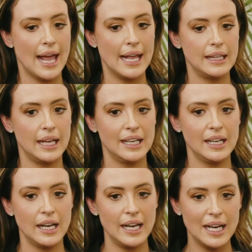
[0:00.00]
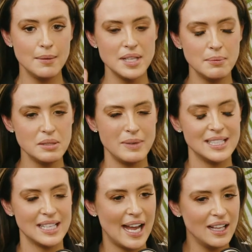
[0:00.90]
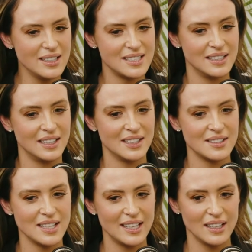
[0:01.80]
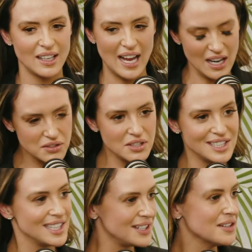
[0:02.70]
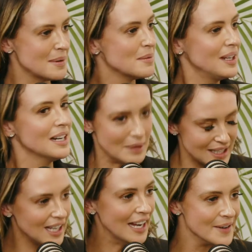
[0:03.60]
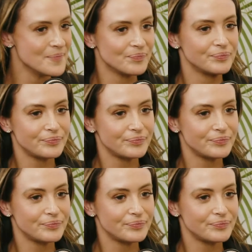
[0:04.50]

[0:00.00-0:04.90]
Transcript: And then he comes up to me and he's like, Alison, and I was like, Andrew, and he's like, you remember me? And I'm like, yeah.